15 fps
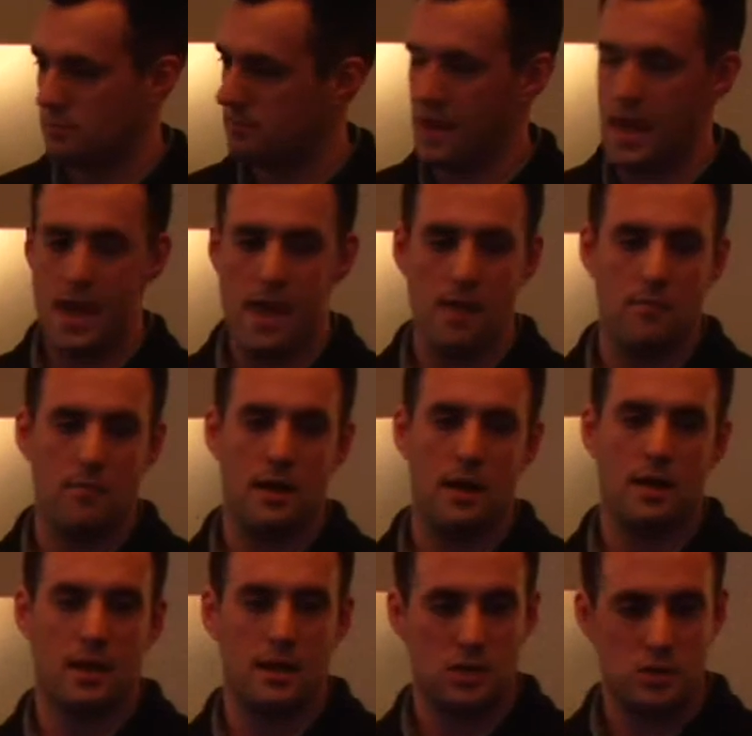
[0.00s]
name,
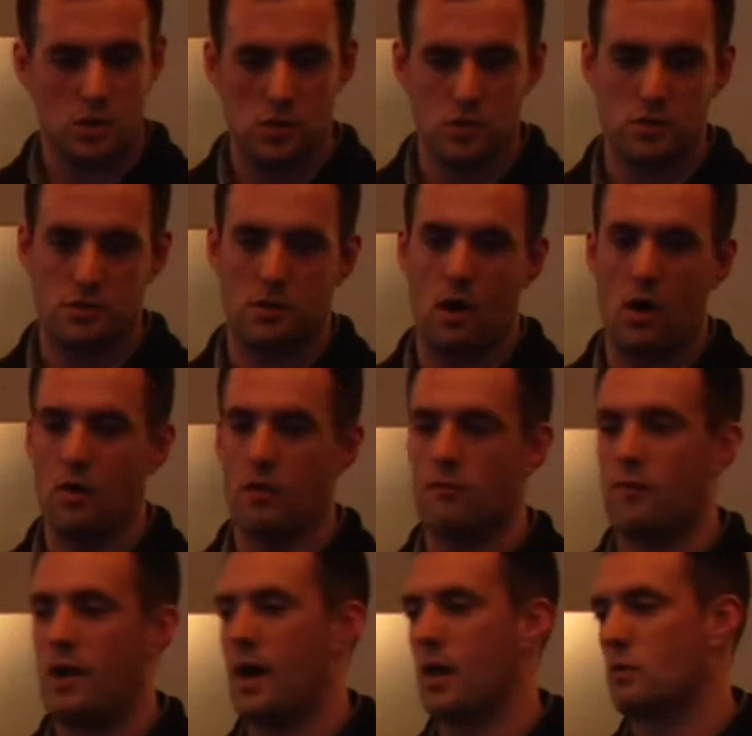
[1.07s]
and then it shows all their
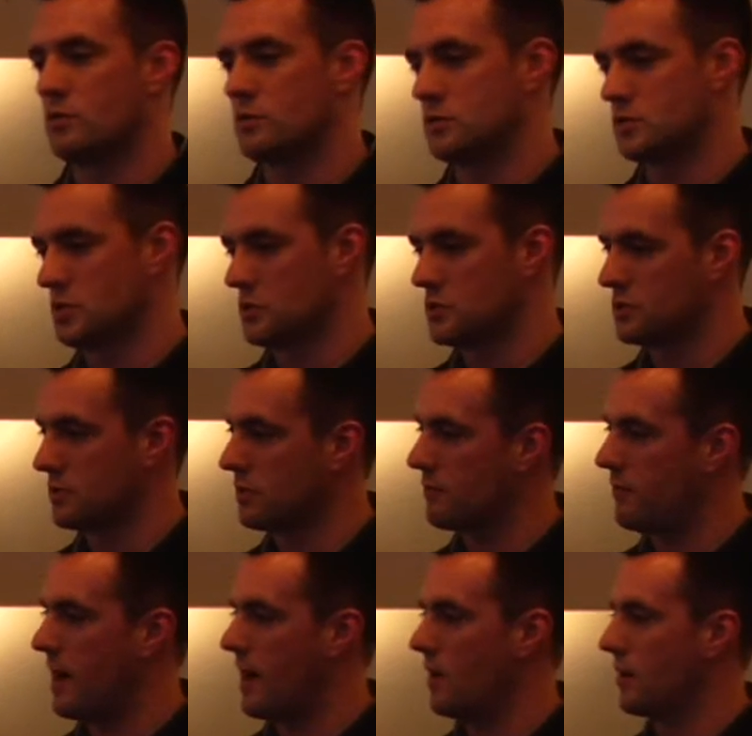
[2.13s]
followers and shows who they're
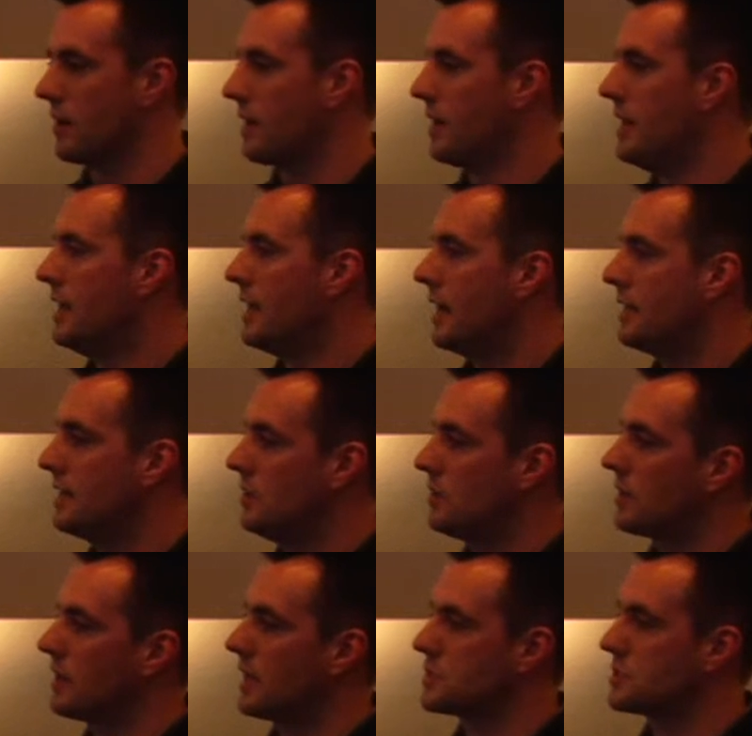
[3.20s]
following. And then you
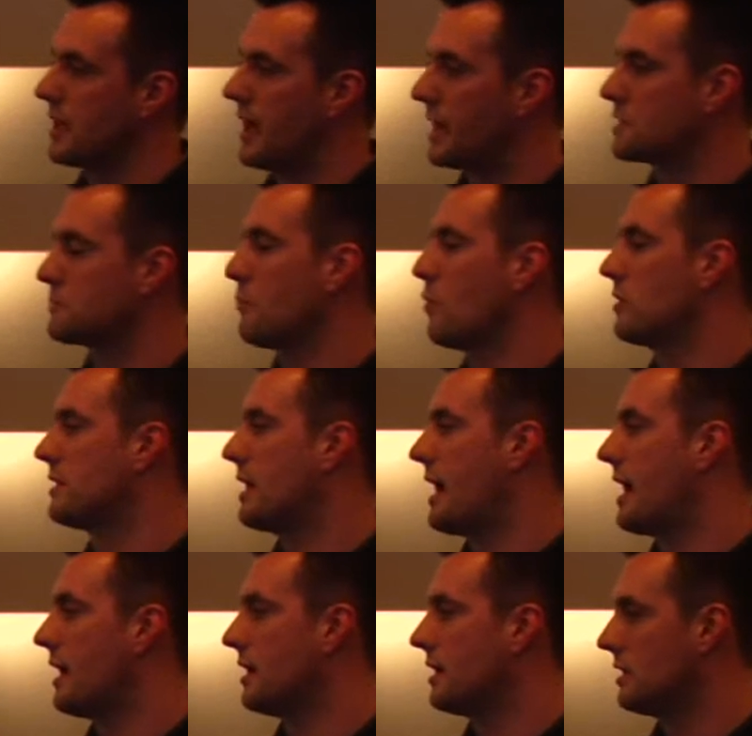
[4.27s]
can actually export
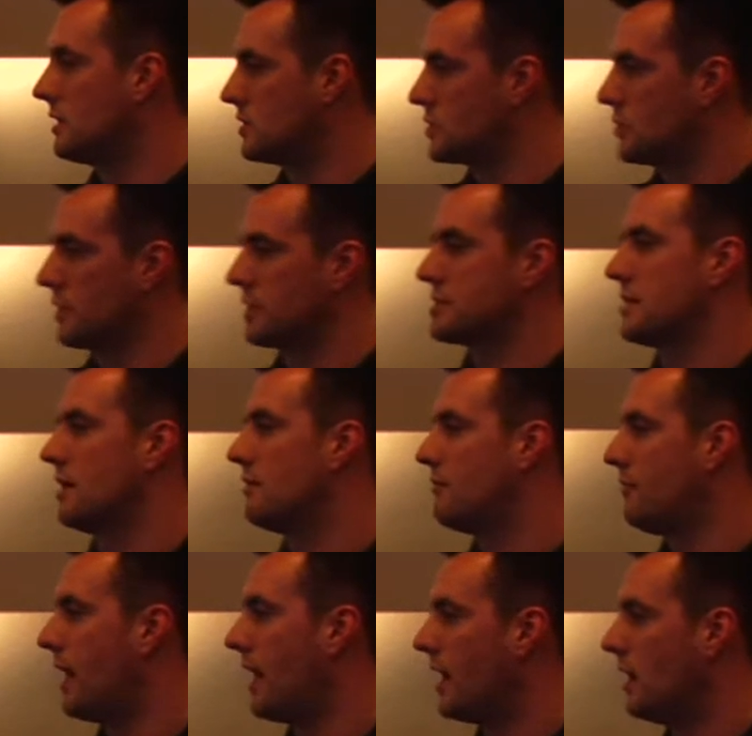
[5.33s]
that into an Excel
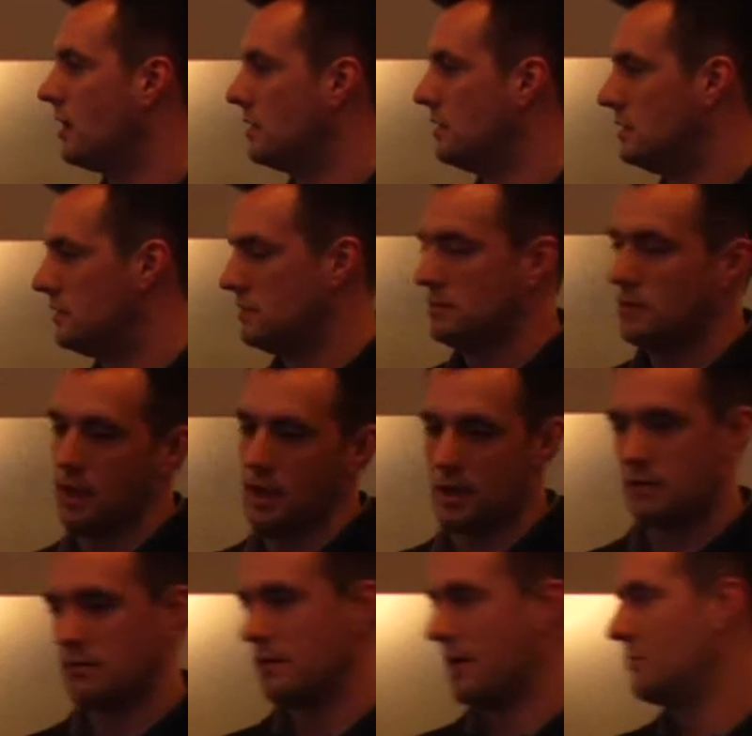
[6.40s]
file
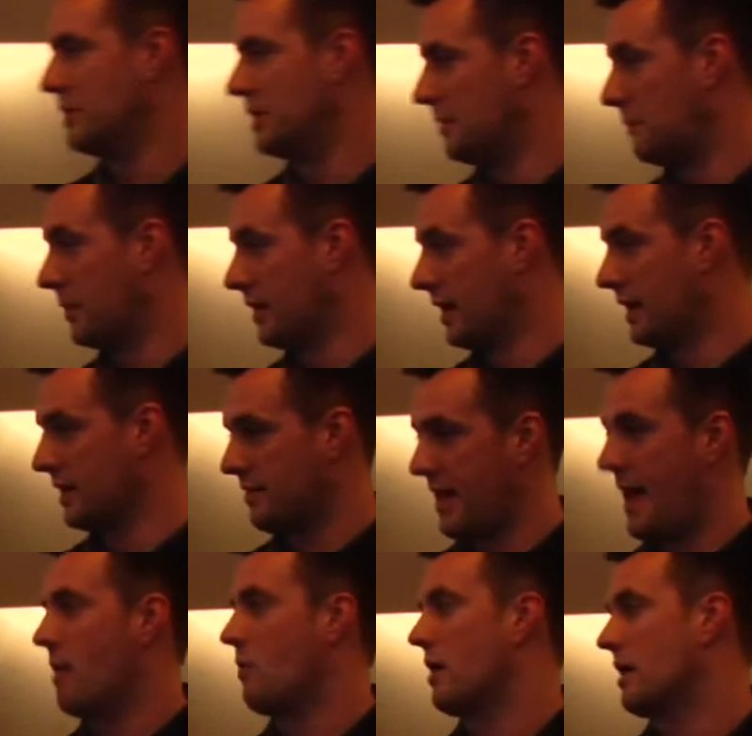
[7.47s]
and manipulate it
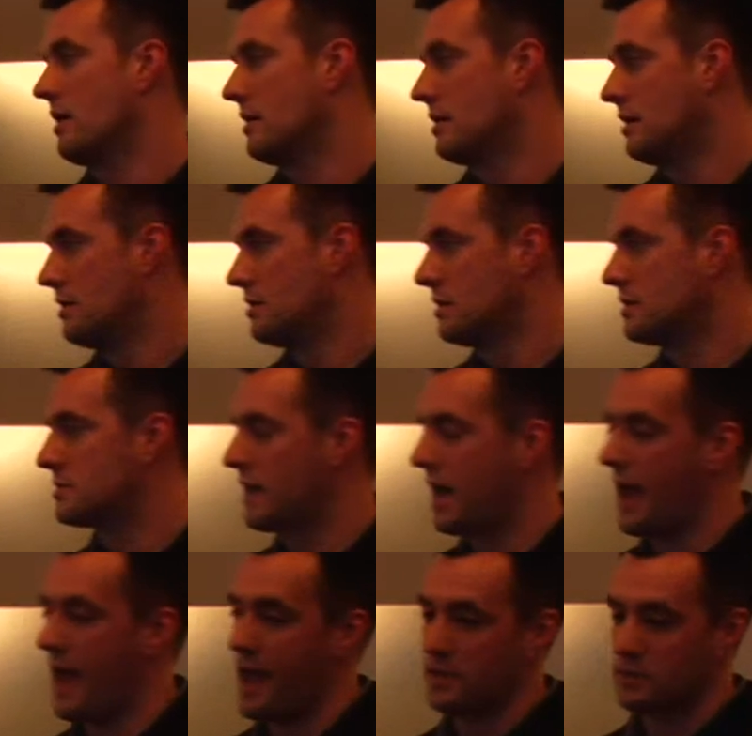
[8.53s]
that way. It's
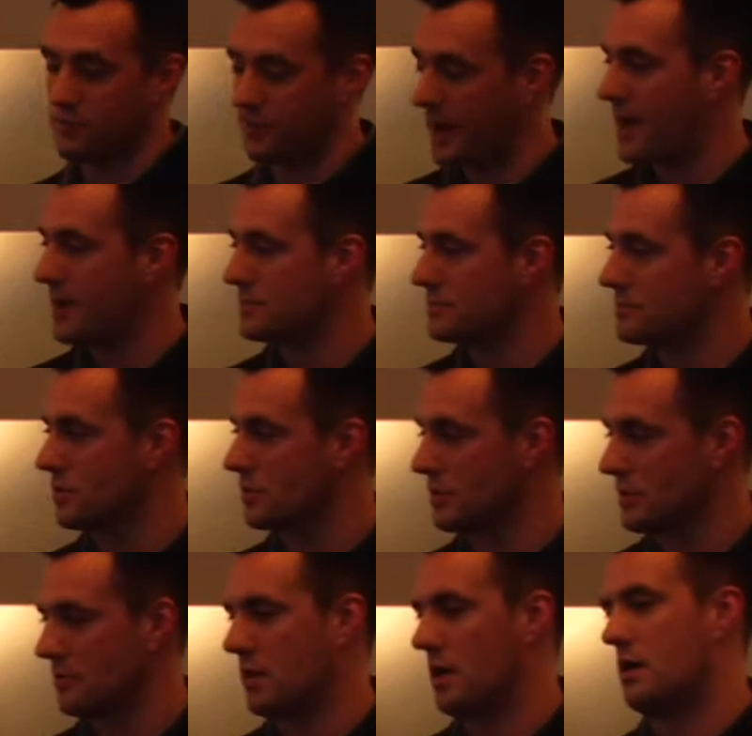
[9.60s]
not as fast,
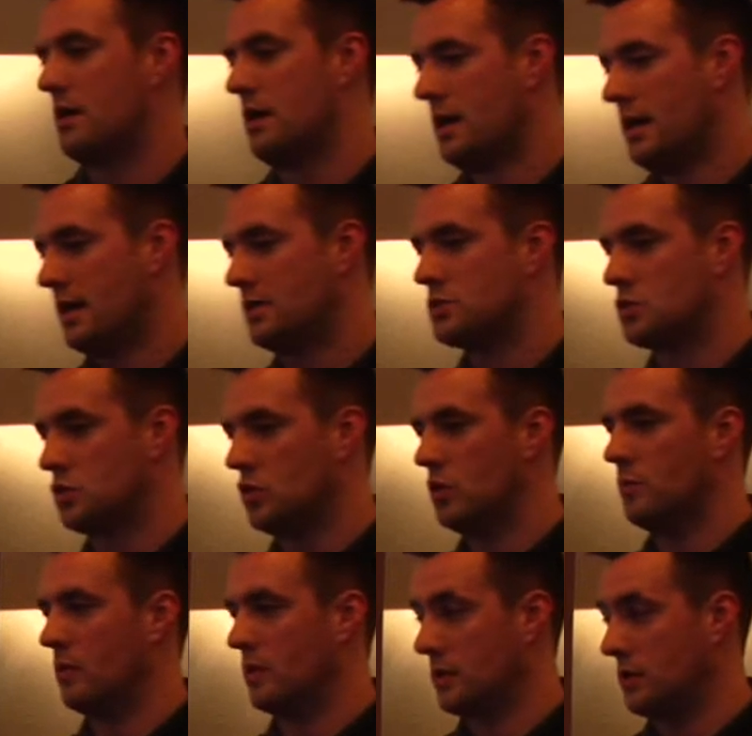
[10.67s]
certainly, but it's
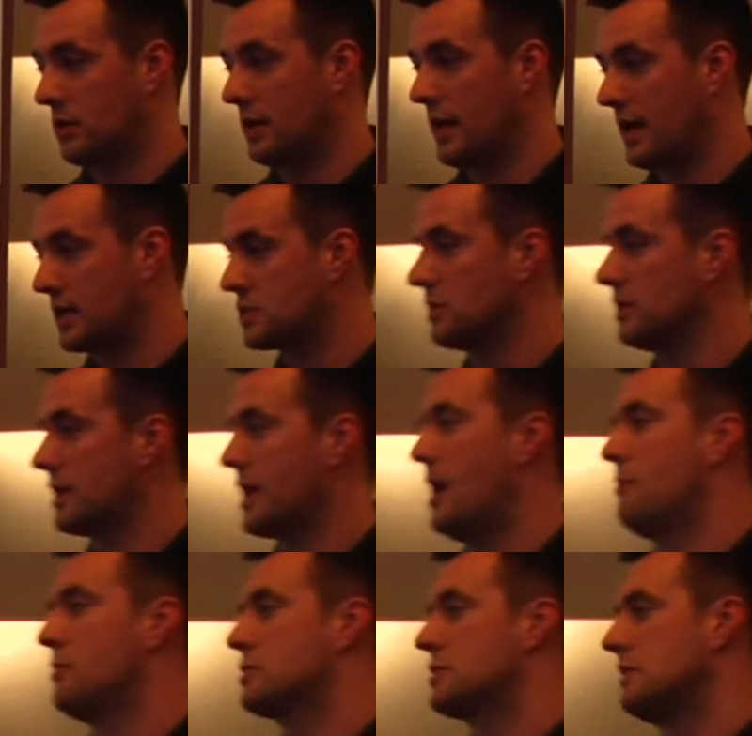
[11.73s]
doable, and you can actually
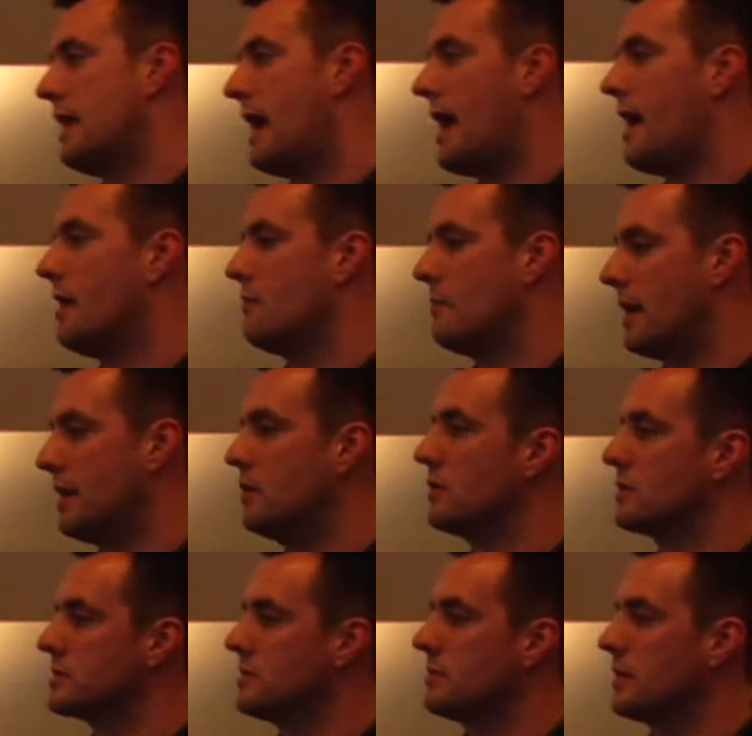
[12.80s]
accomplish a lot by
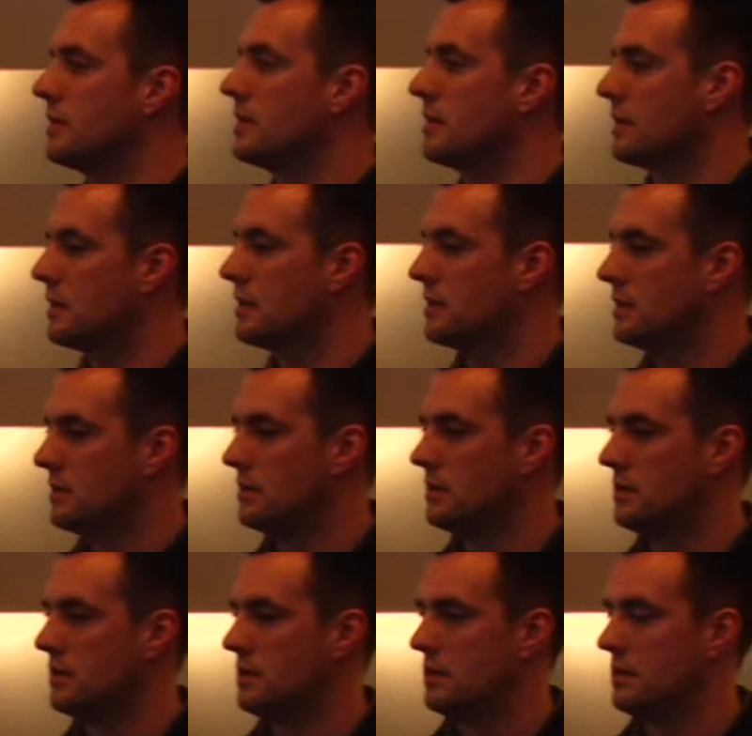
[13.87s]
doing something like that.
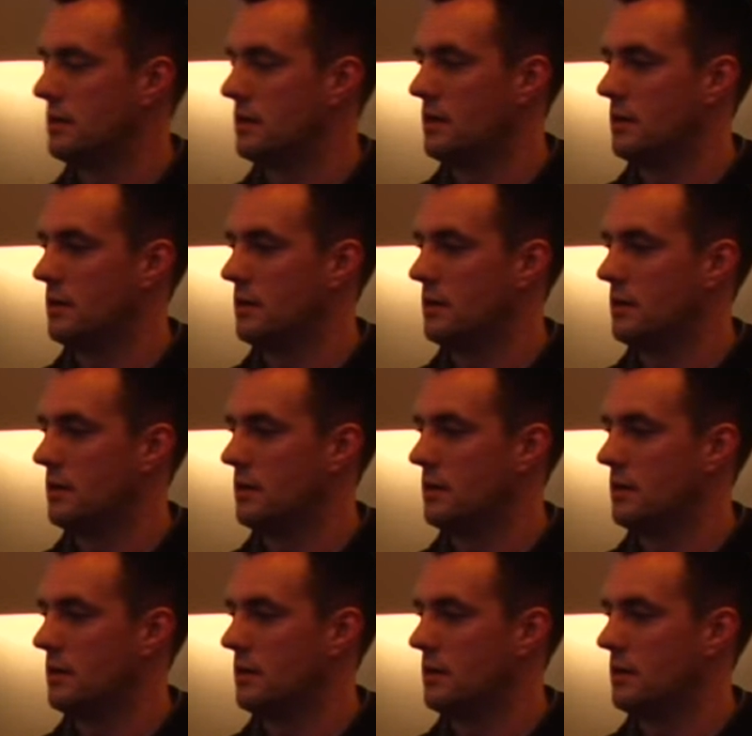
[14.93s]
Yeah.